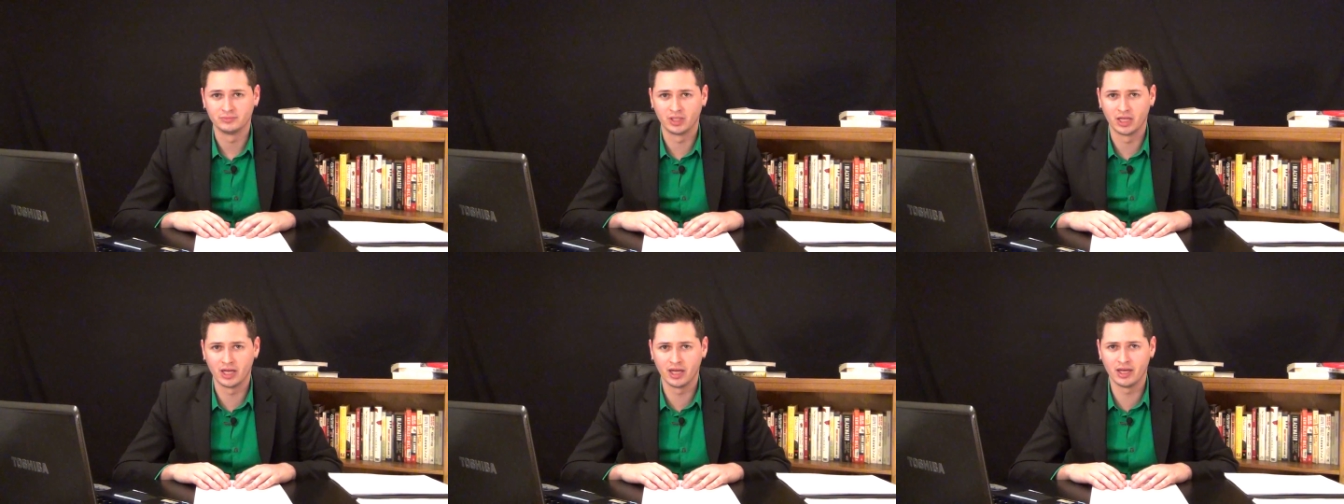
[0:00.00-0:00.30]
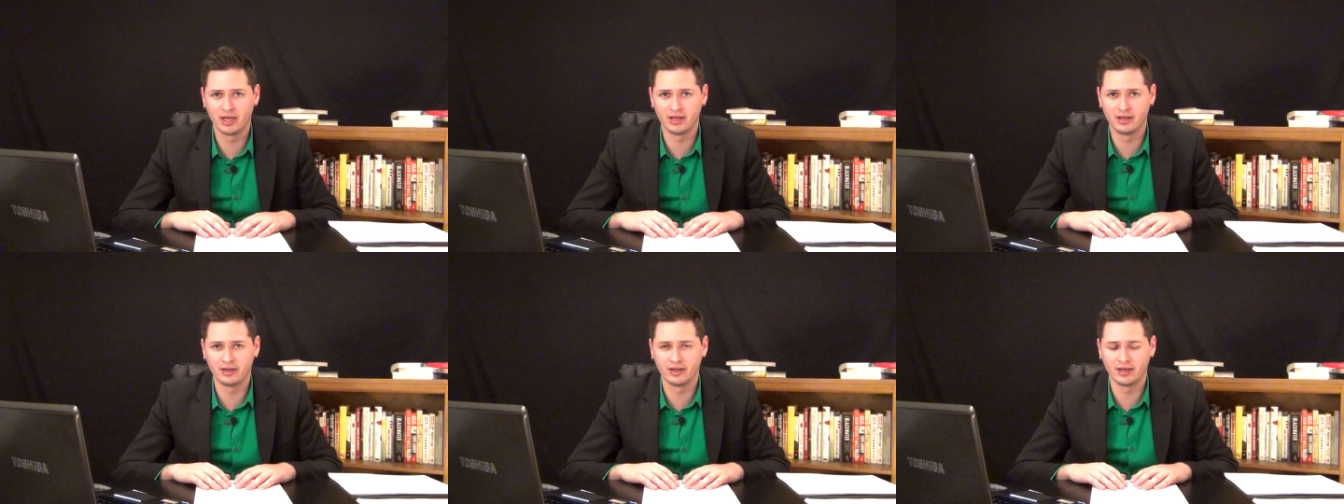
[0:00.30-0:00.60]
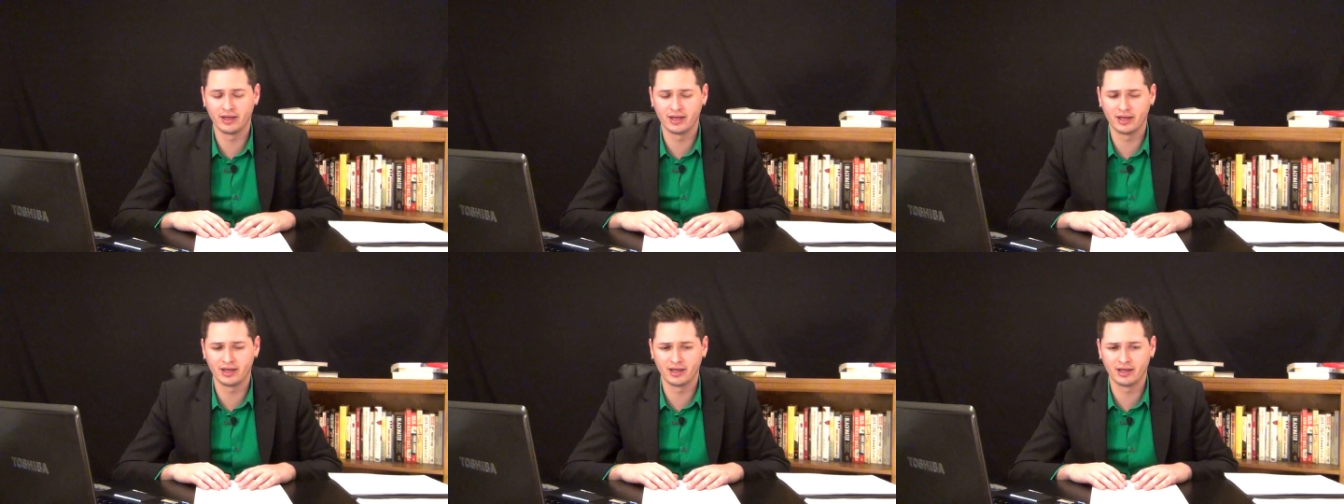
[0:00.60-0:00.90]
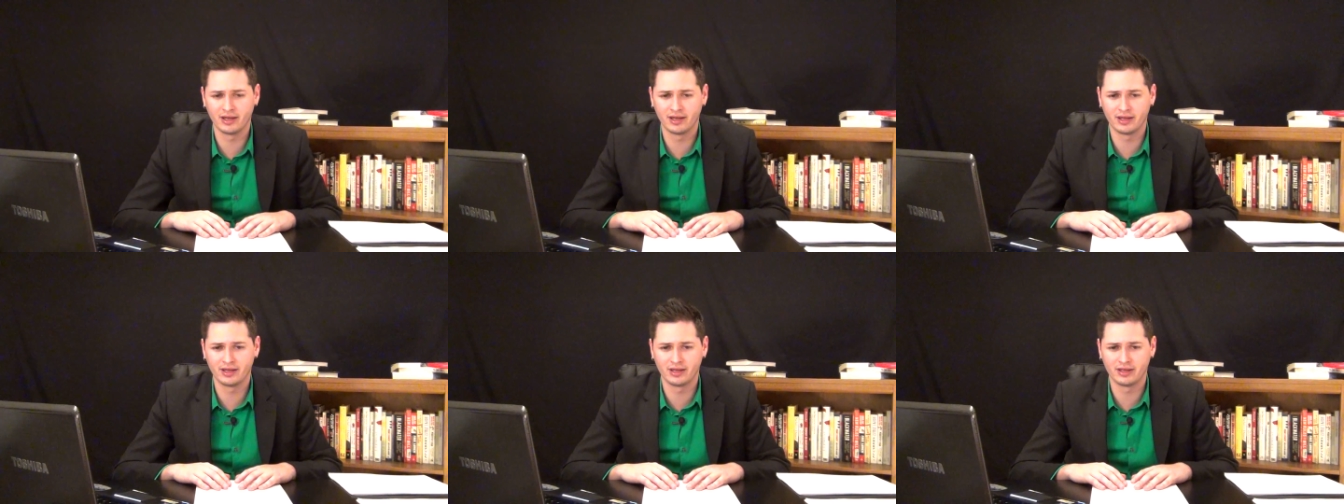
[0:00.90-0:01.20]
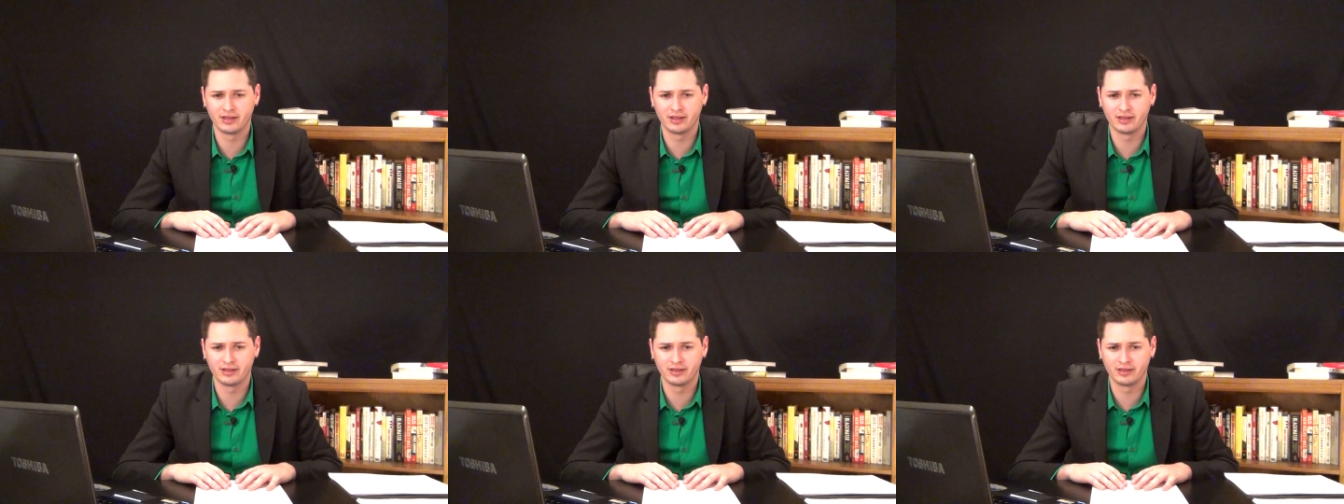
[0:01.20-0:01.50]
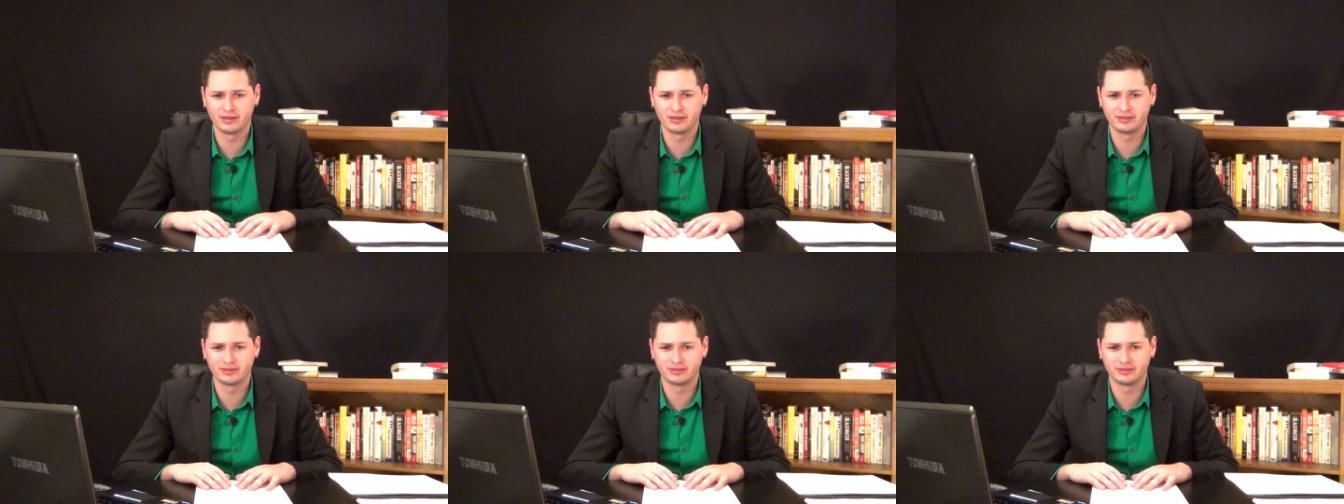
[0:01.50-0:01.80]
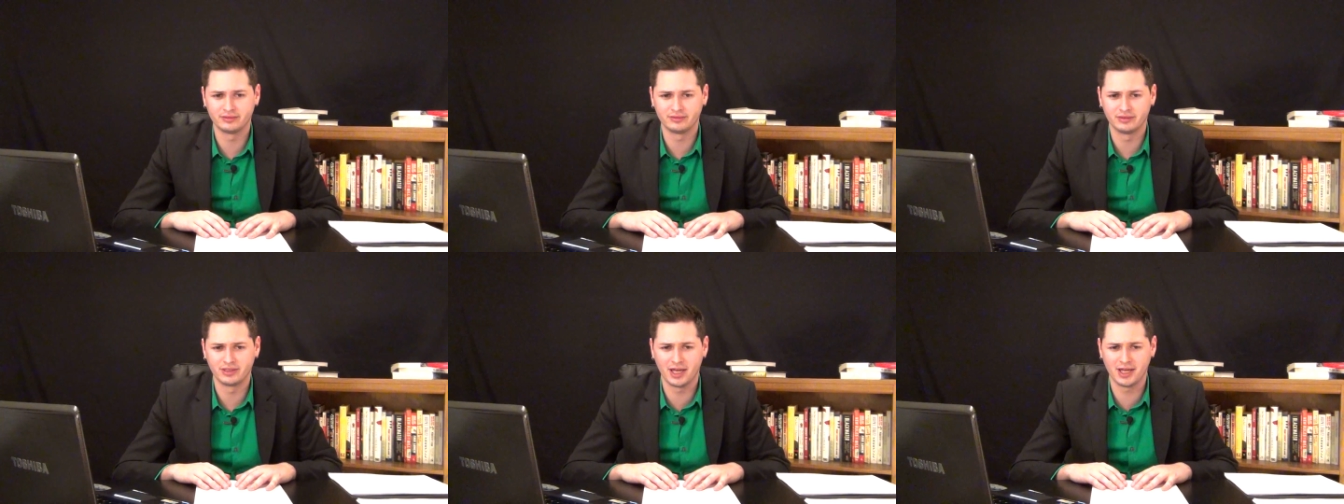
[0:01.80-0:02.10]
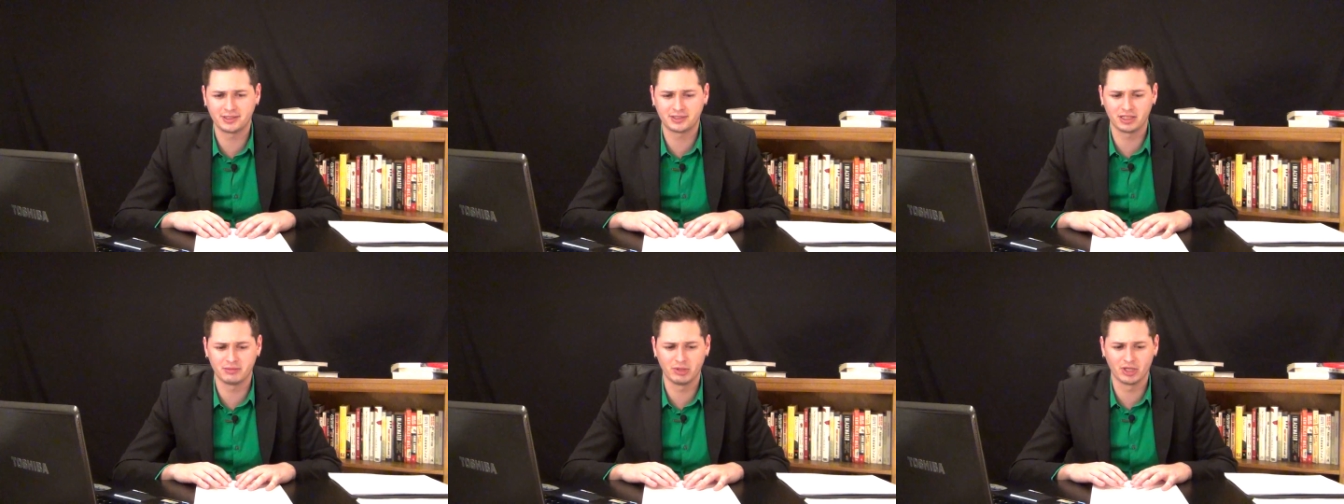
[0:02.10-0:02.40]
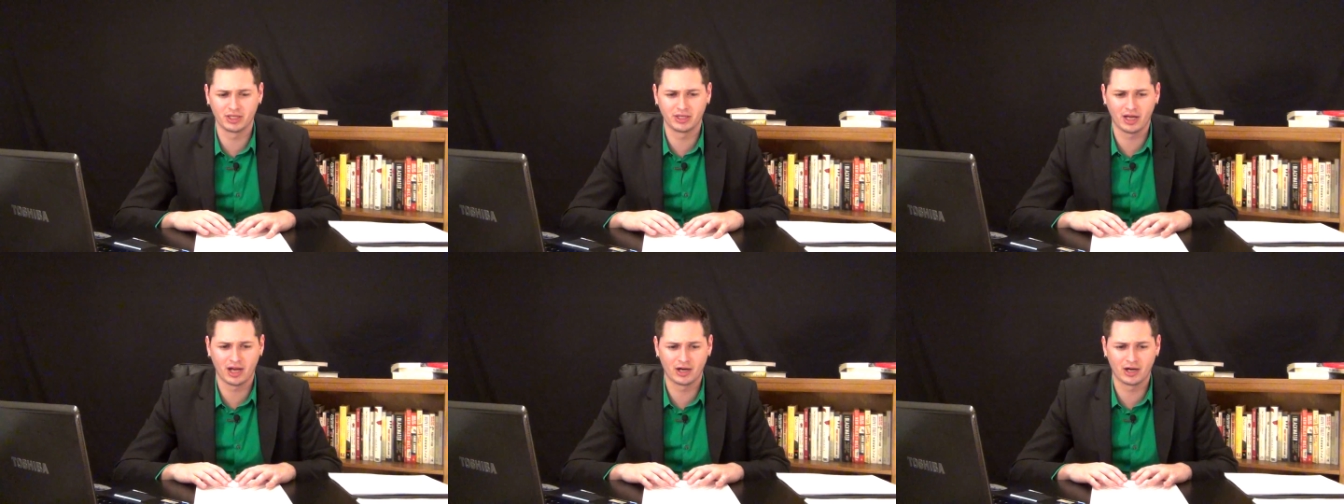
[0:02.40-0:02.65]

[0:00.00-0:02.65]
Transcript: And uh, $18 million.